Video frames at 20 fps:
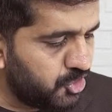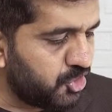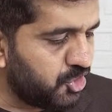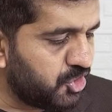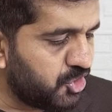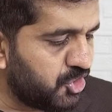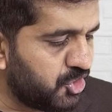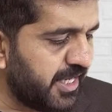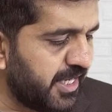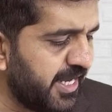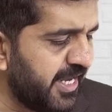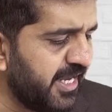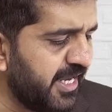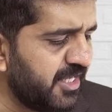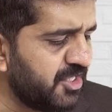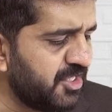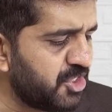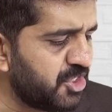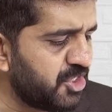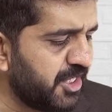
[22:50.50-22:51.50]

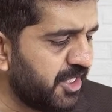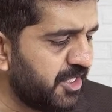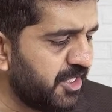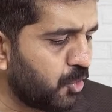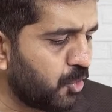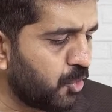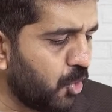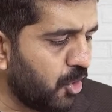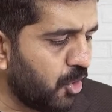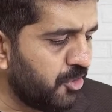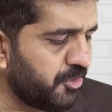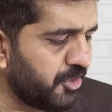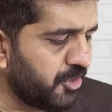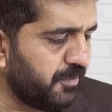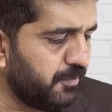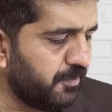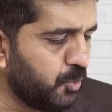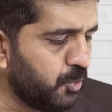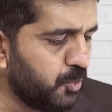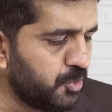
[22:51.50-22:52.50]
Change in
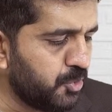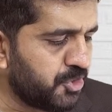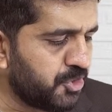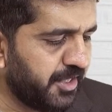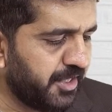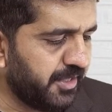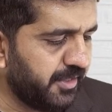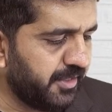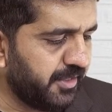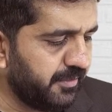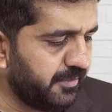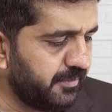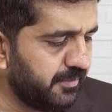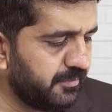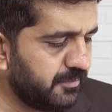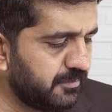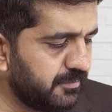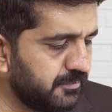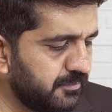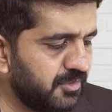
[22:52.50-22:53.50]
contribution.
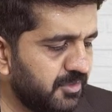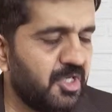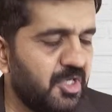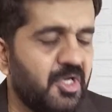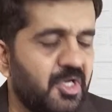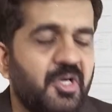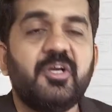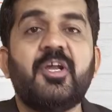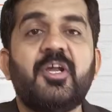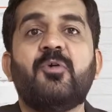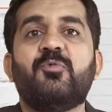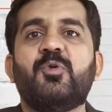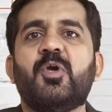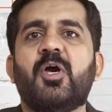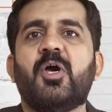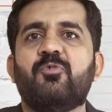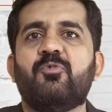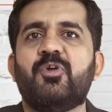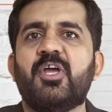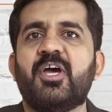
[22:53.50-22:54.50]
Now you
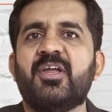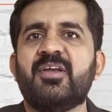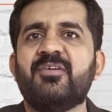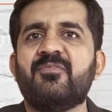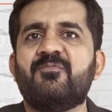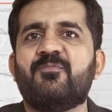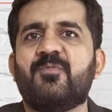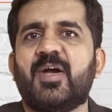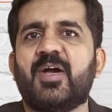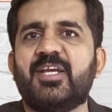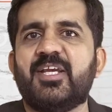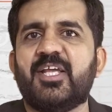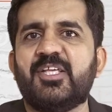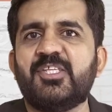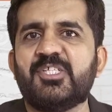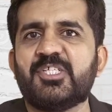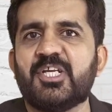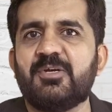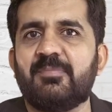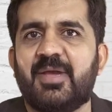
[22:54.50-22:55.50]
have done
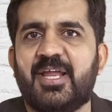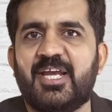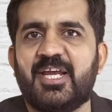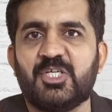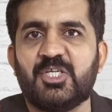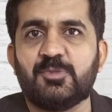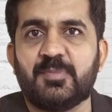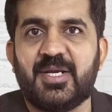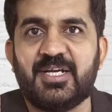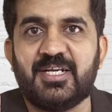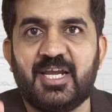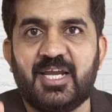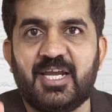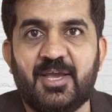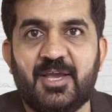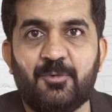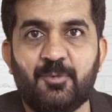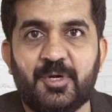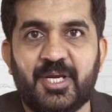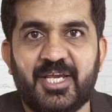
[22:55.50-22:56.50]
financial management
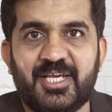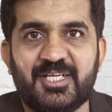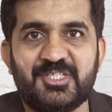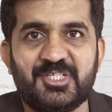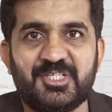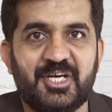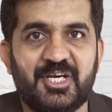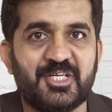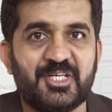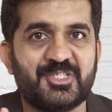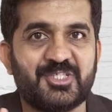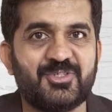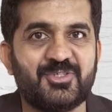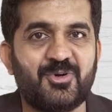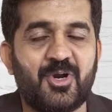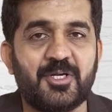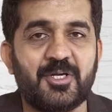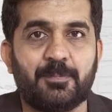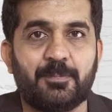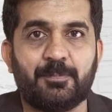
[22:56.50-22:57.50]
leverage. It is
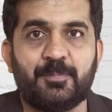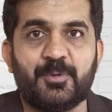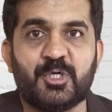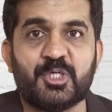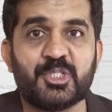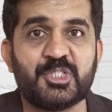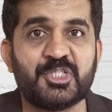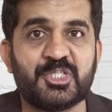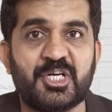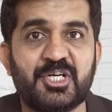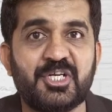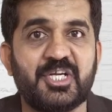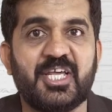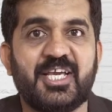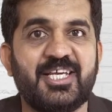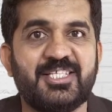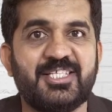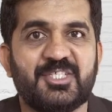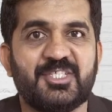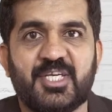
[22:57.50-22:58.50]
not
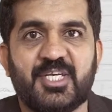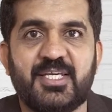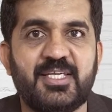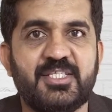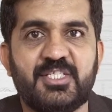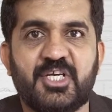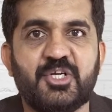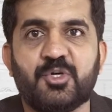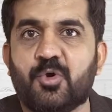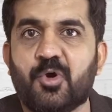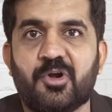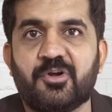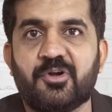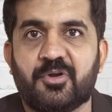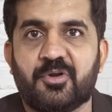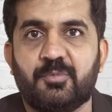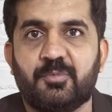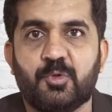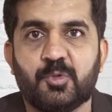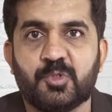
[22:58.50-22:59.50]
percentage change in
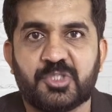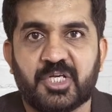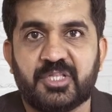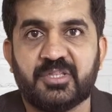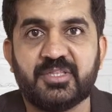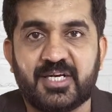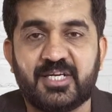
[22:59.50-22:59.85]
contribution.